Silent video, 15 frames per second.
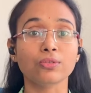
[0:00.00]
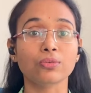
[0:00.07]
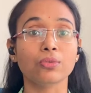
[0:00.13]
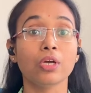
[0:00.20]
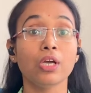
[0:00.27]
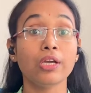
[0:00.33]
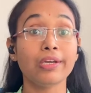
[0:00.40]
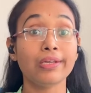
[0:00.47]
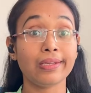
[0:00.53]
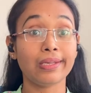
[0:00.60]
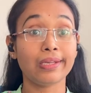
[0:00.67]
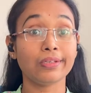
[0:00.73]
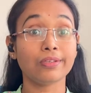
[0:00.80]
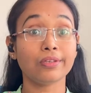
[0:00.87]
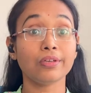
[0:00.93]
do?
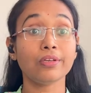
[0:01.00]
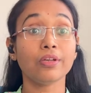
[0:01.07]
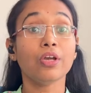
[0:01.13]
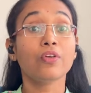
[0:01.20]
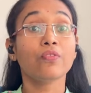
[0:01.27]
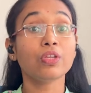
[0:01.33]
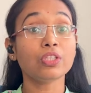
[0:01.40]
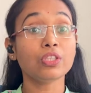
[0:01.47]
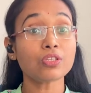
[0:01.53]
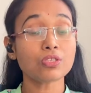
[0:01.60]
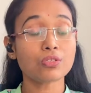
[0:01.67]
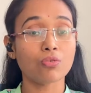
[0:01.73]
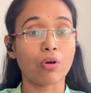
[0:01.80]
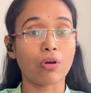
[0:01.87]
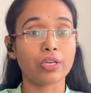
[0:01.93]
Creator with his
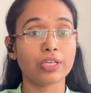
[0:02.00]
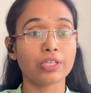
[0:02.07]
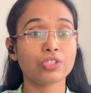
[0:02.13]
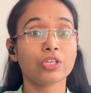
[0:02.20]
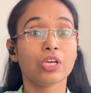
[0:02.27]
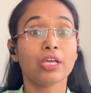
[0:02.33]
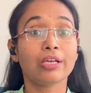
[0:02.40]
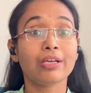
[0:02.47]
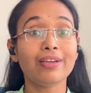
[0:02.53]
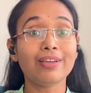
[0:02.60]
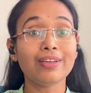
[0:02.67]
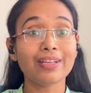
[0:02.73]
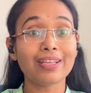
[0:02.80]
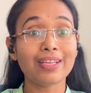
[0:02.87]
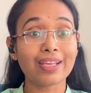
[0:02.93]
knowledge
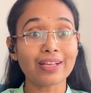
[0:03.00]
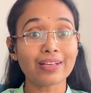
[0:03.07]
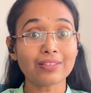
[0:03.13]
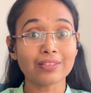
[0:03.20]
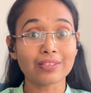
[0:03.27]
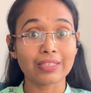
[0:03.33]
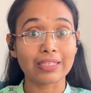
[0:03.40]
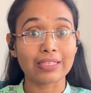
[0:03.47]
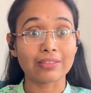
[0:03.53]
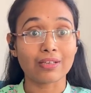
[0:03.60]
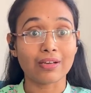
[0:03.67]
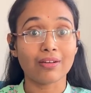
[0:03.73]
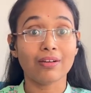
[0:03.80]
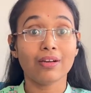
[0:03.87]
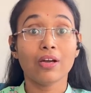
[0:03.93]
create the
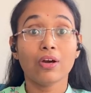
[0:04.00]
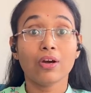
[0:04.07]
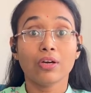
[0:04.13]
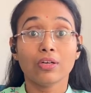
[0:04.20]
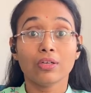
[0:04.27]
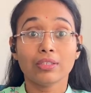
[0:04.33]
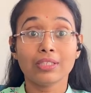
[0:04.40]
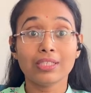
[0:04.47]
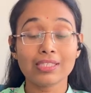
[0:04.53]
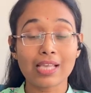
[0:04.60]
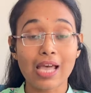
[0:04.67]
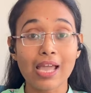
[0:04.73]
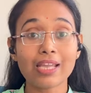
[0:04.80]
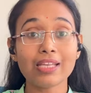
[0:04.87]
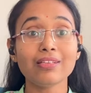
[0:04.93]
data,
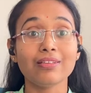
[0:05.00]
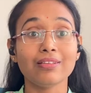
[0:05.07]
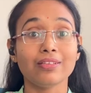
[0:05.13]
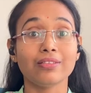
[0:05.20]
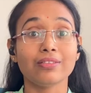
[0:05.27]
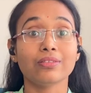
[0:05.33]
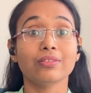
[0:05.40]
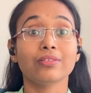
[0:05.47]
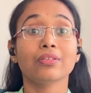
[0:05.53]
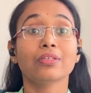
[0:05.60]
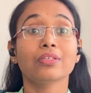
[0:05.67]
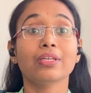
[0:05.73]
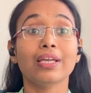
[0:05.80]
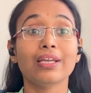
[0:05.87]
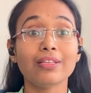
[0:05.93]
design it,
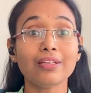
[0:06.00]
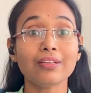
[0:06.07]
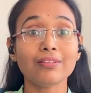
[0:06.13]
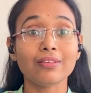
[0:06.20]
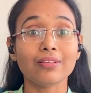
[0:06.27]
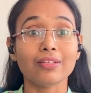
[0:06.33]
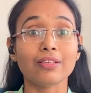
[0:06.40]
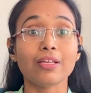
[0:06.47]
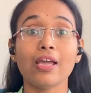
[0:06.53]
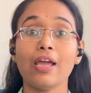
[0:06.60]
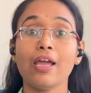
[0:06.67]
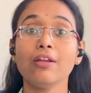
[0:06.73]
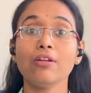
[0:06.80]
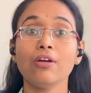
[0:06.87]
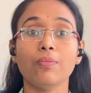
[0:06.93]
edit it
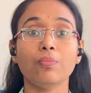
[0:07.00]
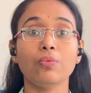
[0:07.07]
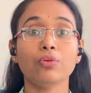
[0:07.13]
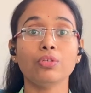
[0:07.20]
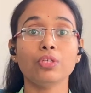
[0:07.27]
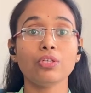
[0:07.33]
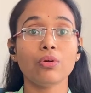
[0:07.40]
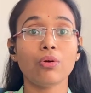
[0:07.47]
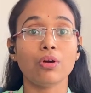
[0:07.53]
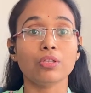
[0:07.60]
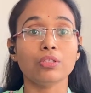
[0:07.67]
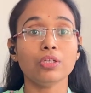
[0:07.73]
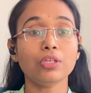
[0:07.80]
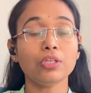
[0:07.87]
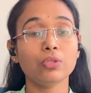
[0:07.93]
and upload it on
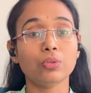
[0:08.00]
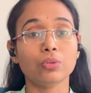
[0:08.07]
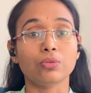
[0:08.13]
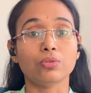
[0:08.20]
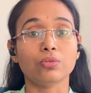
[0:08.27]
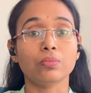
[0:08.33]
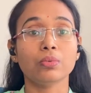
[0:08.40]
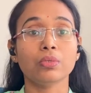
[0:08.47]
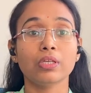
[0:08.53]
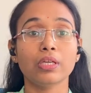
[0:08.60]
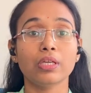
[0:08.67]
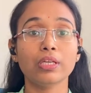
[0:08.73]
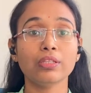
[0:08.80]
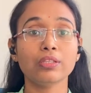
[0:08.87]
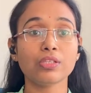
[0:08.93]
the YouTube.
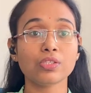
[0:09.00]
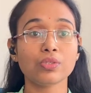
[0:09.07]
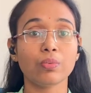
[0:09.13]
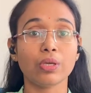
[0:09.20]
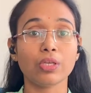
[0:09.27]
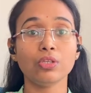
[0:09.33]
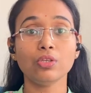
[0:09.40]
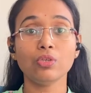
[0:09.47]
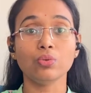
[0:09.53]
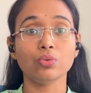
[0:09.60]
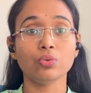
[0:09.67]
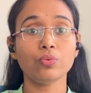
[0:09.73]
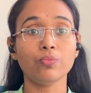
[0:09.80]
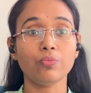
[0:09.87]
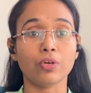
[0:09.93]
In this way the
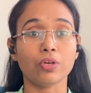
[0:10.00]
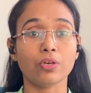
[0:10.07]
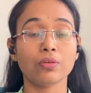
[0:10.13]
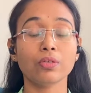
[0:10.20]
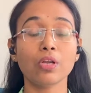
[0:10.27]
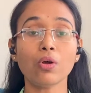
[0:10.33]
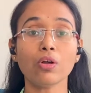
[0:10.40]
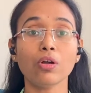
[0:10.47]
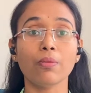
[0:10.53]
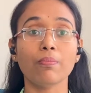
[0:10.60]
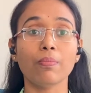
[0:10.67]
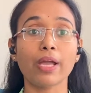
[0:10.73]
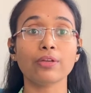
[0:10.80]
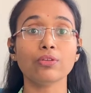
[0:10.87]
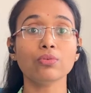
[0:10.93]
YouTube works. Now come
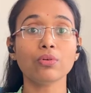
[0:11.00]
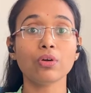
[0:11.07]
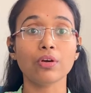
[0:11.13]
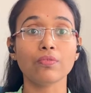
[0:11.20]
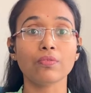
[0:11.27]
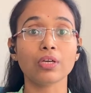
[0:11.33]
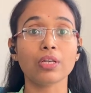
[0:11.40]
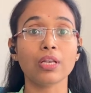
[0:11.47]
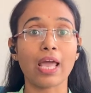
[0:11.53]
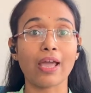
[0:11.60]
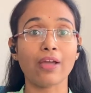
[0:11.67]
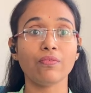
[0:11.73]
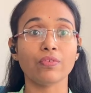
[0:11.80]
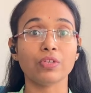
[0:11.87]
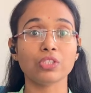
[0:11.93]
back to our
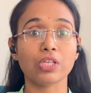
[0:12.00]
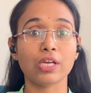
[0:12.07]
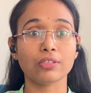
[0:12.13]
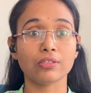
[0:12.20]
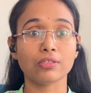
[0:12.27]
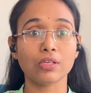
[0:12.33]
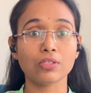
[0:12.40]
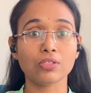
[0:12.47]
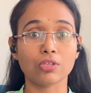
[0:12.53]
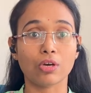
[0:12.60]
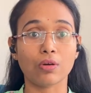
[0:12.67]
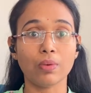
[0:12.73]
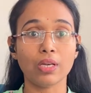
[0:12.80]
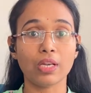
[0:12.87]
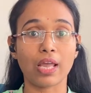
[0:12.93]
language, that is a
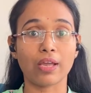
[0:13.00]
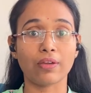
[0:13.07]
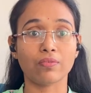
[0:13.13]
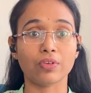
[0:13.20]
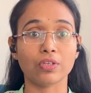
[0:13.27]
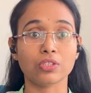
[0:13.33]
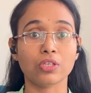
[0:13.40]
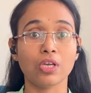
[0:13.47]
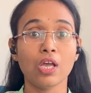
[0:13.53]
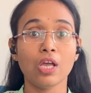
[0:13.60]
German language.